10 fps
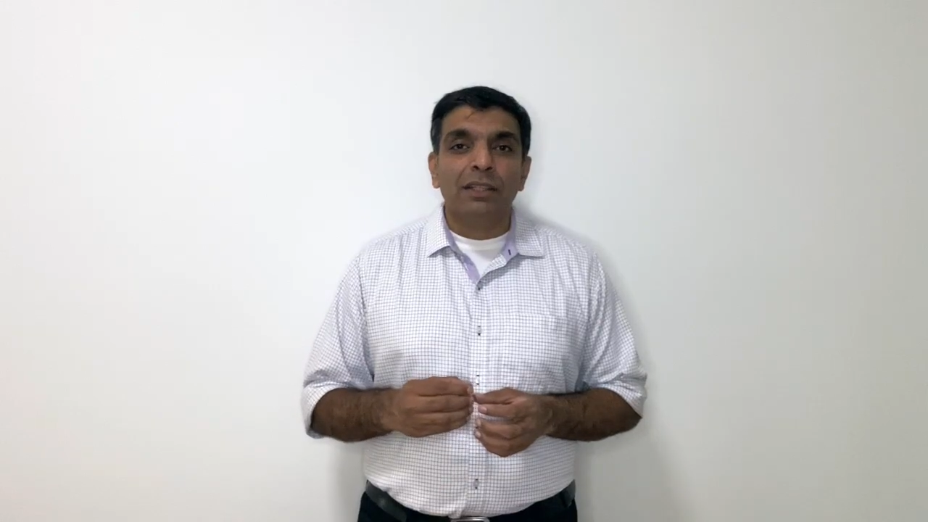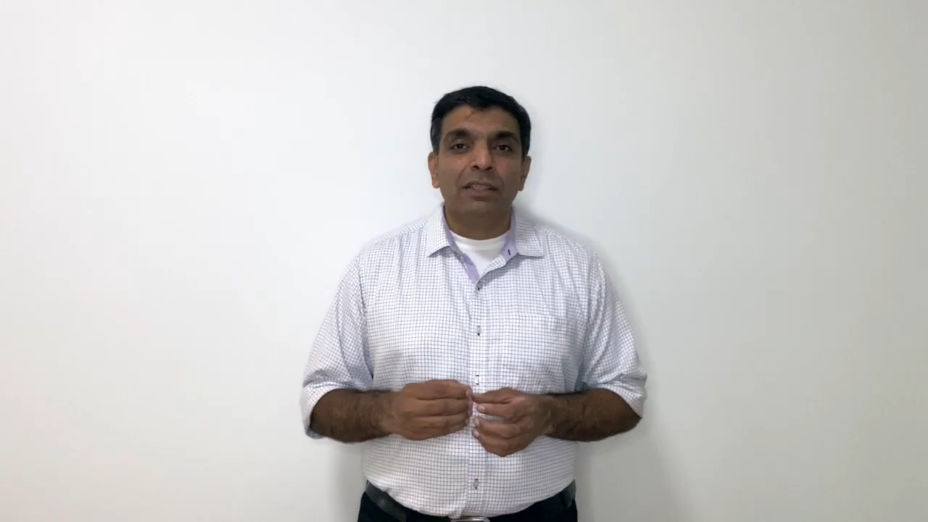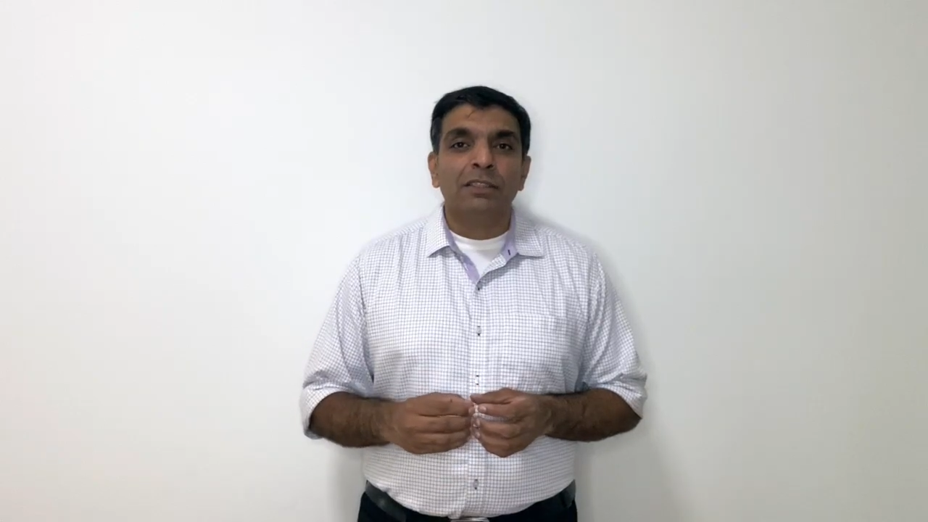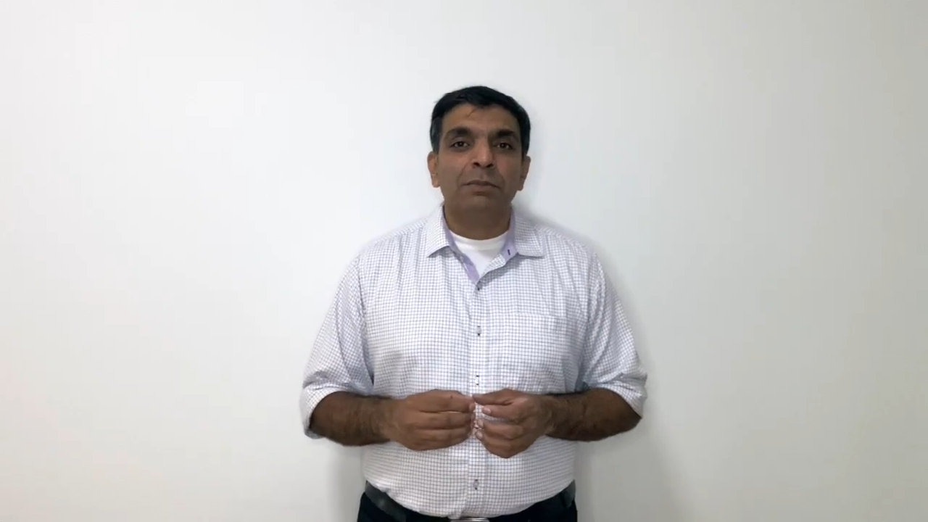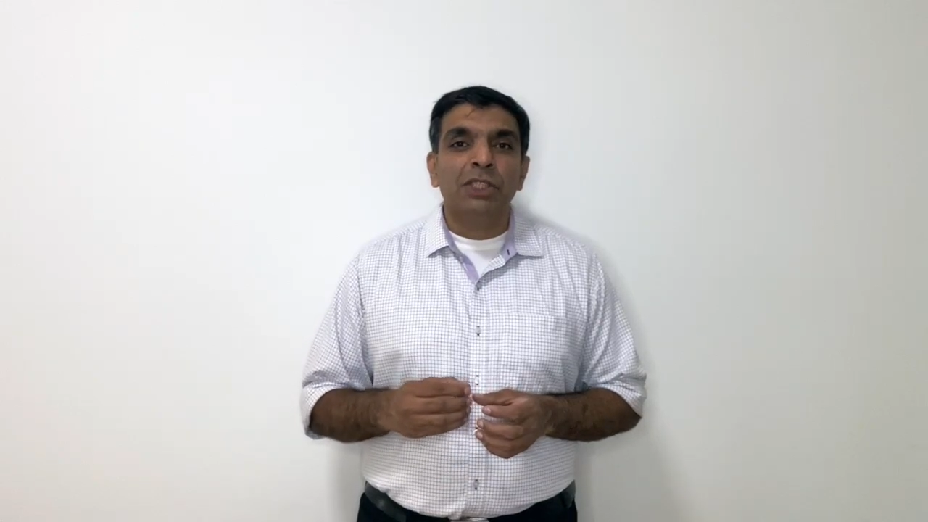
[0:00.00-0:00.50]

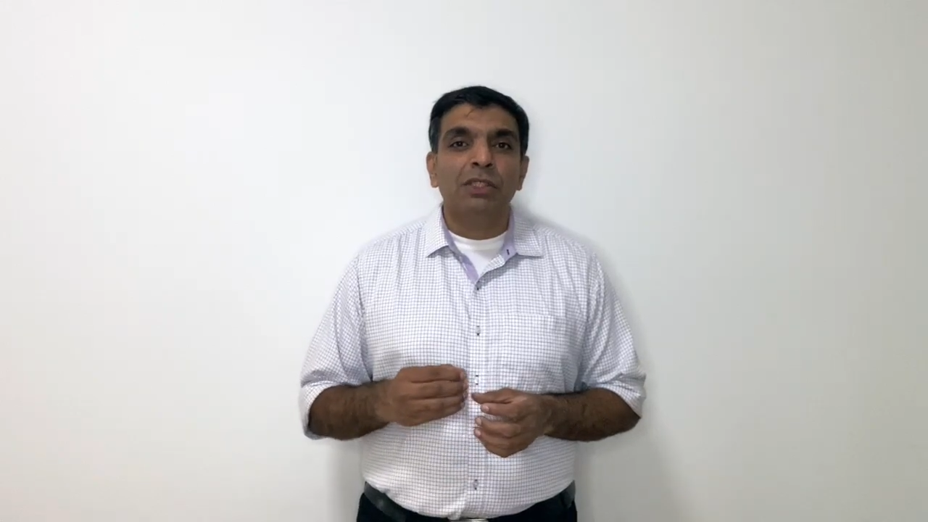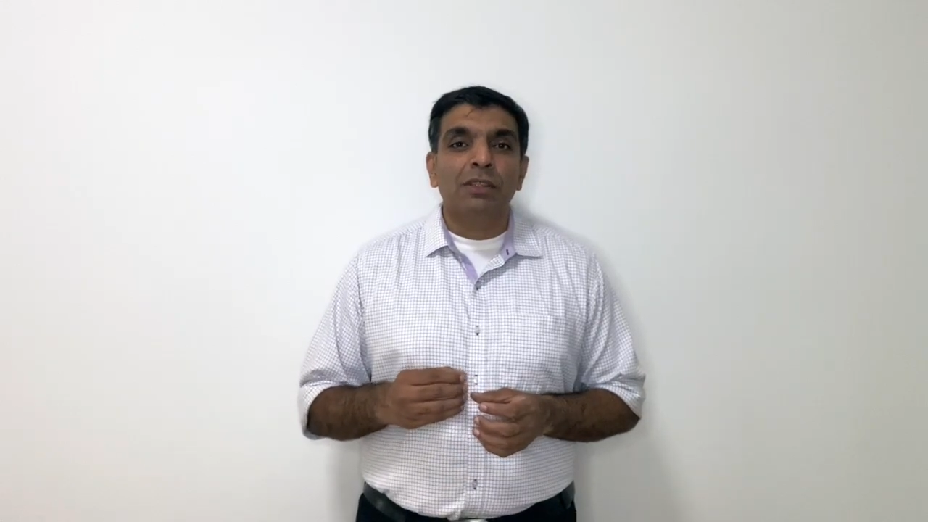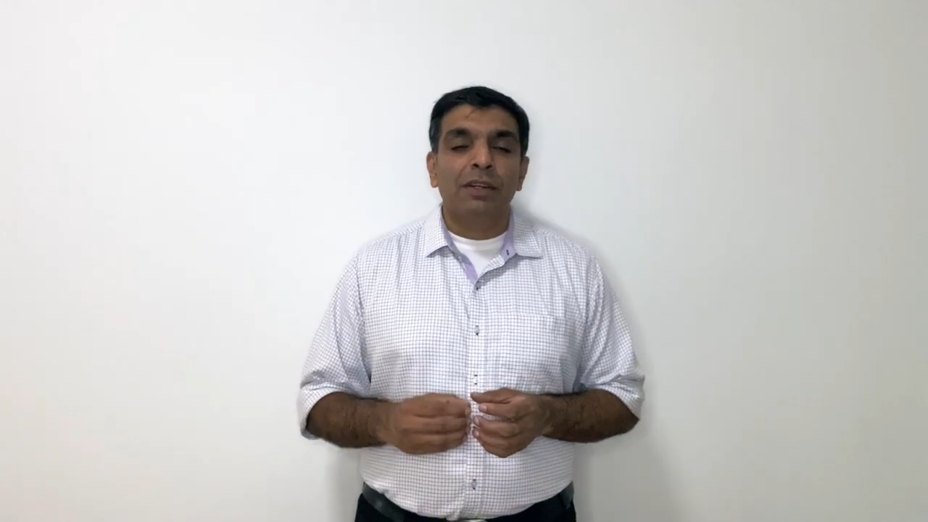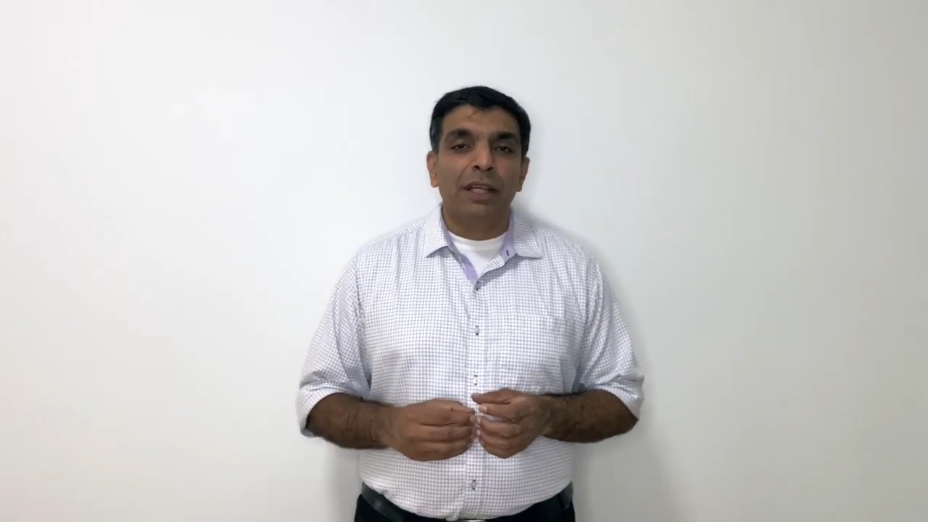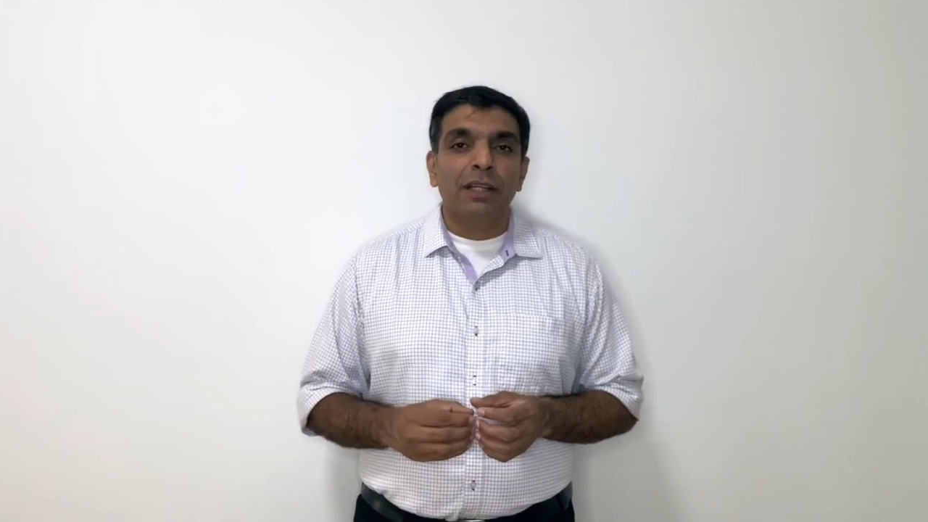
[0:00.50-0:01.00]

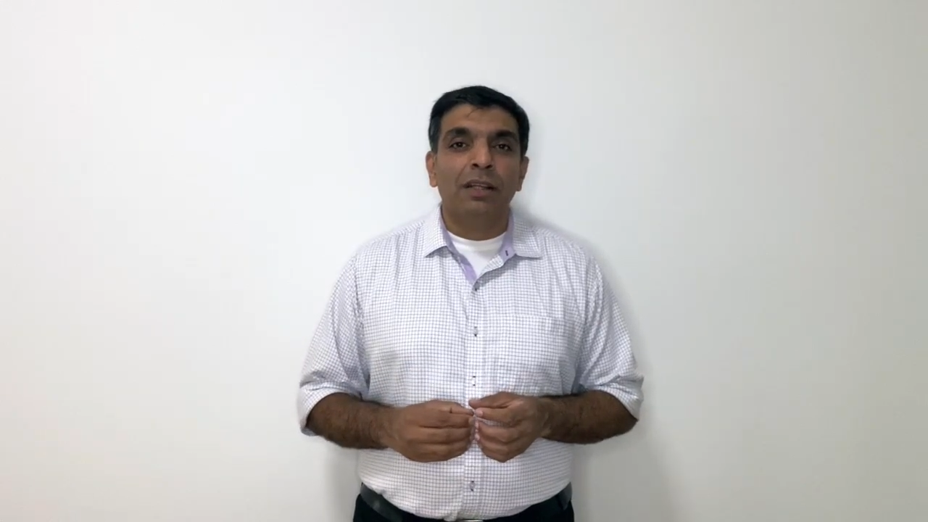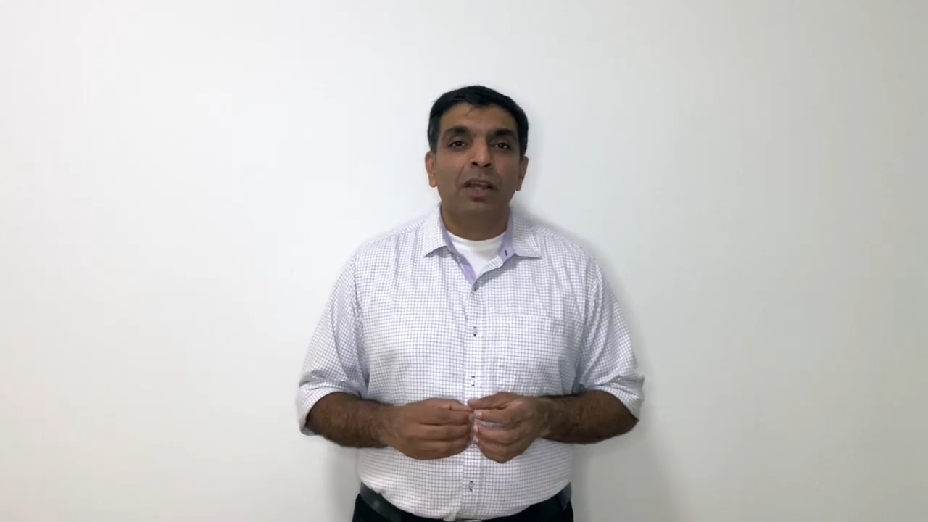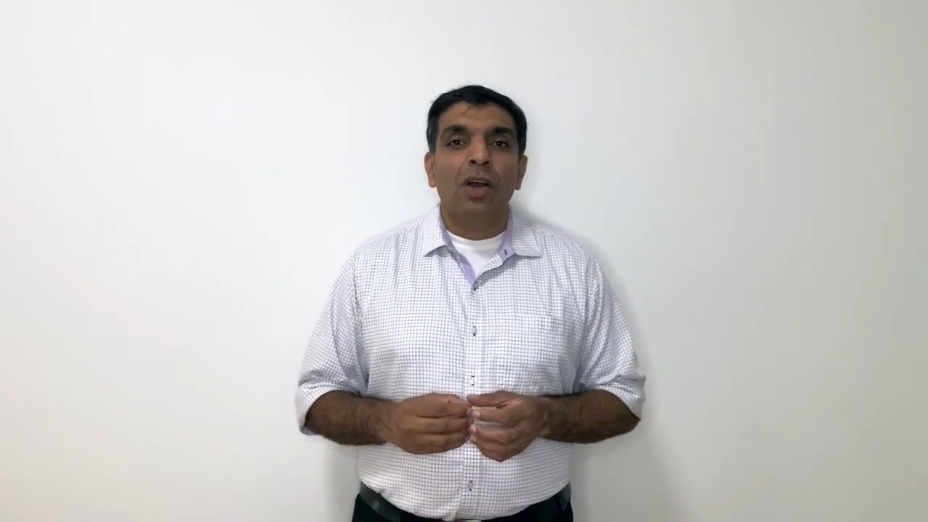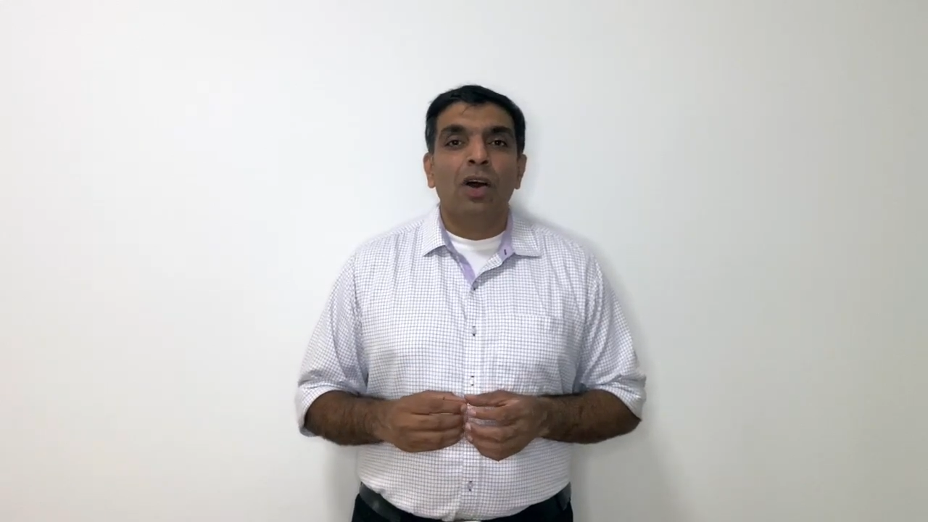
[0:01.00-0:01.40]
transmission rate